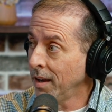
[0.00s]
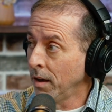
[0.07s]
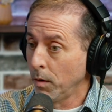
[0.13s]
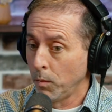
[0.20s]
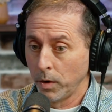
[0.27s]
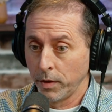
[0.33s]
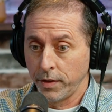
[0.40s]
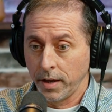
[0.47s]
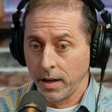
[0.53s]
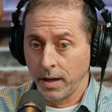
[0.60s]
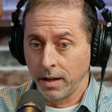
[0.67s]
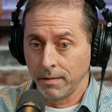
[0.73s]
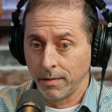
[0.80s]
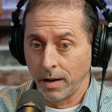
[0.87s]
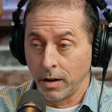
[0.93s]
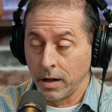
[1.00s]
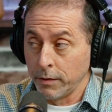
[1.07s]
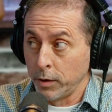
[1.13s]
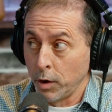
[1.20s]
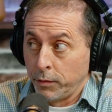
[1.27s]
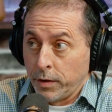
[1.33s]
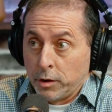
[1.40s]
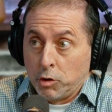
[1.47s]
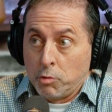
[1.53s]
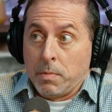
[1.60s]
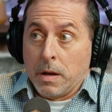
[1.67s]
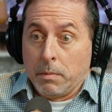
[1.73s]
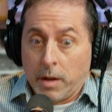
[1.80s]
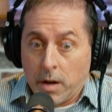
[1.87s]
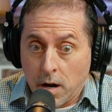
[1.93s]
With I don't even know if they do
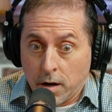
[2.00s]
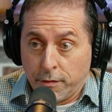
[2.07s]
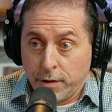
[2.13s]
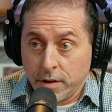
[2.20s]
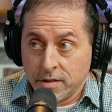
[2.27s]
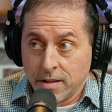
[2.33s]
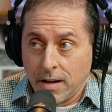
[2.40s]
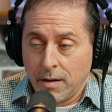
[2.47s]
bibliographies now.